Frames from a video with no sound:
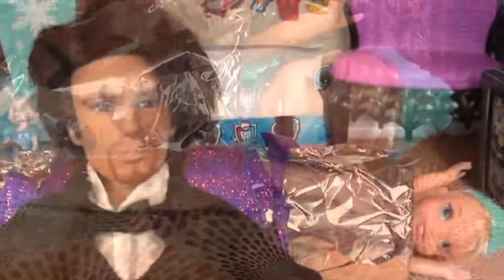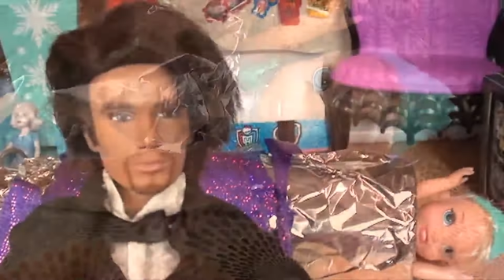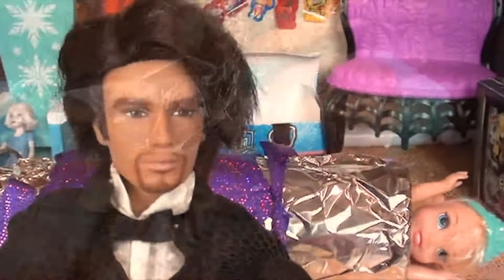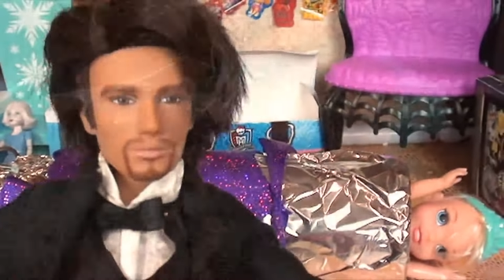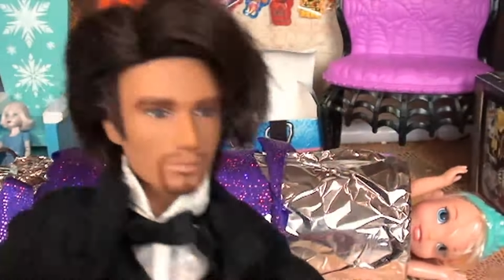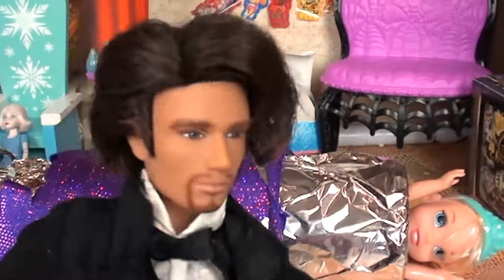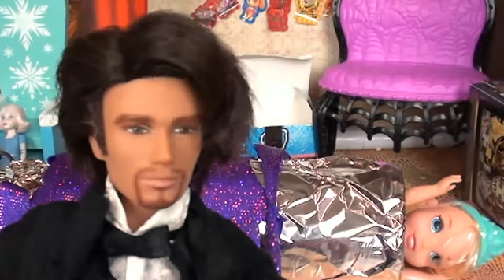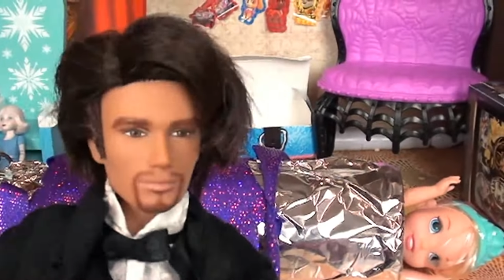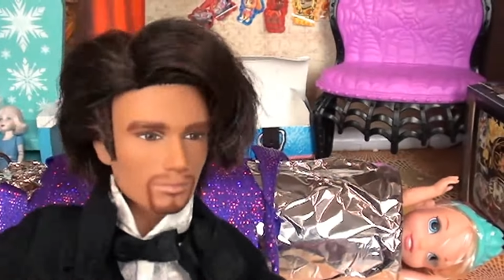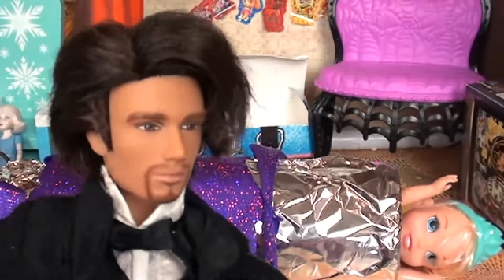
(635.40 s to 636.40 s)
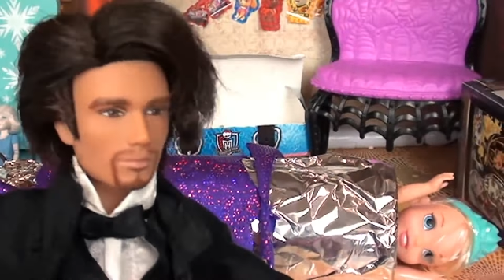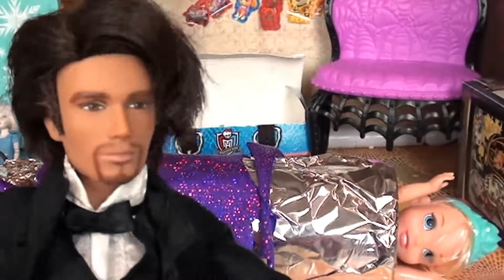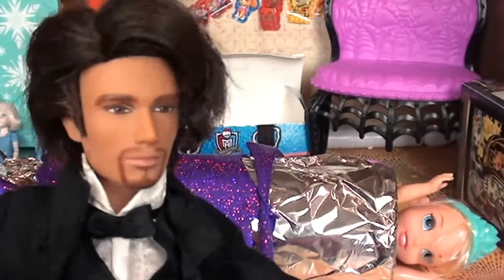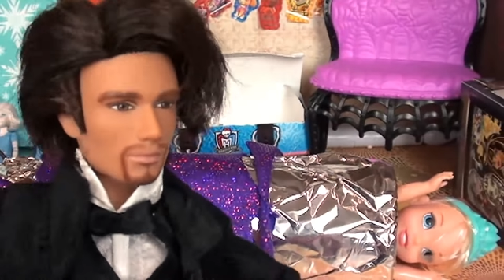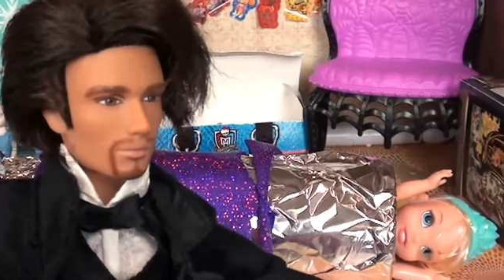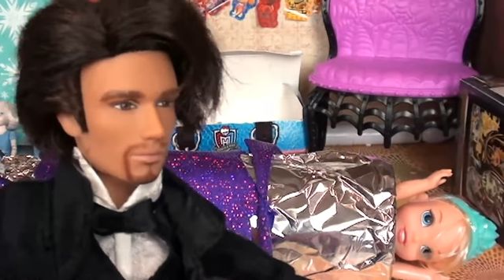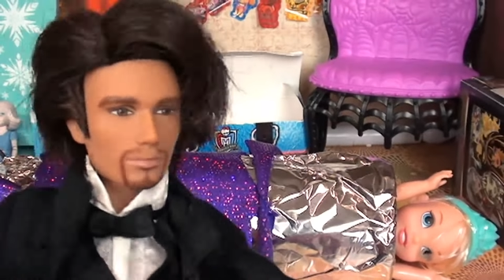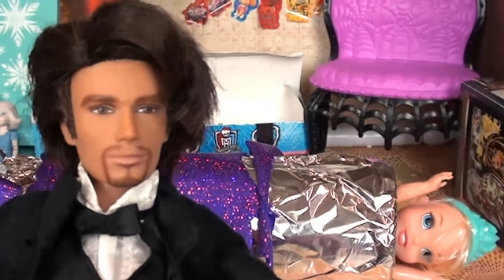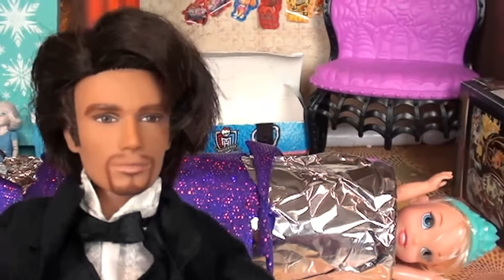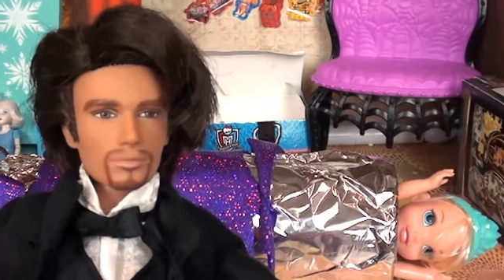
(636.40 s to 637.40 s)
Okay, Mal, if you'd like to do
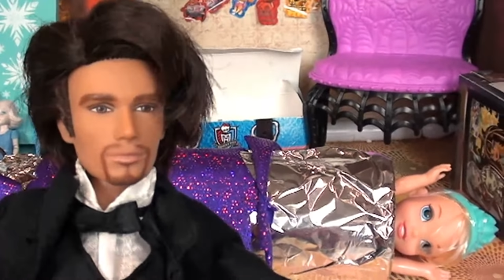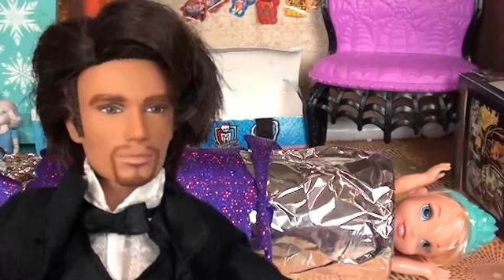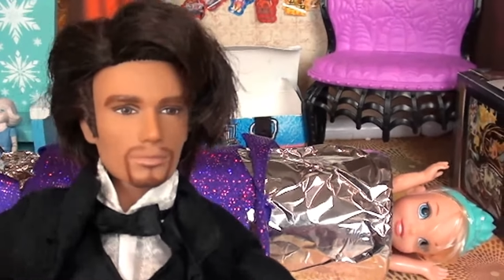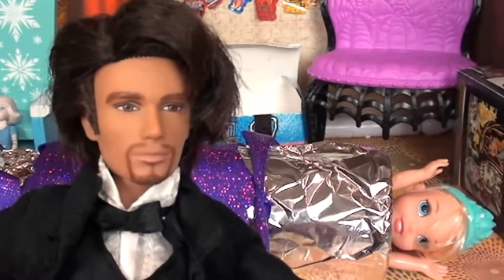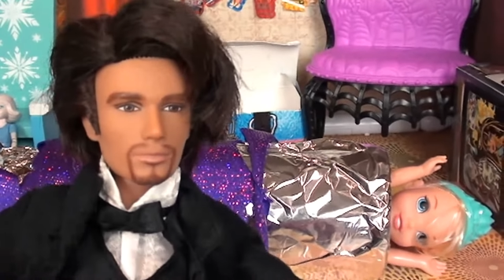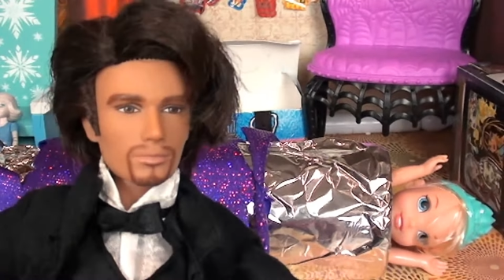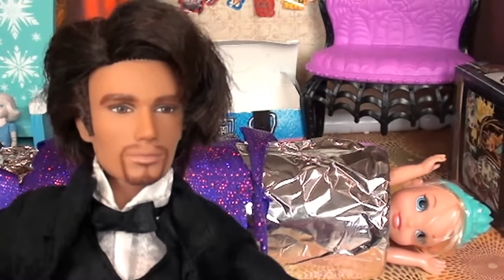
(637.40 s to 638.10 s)
the honours.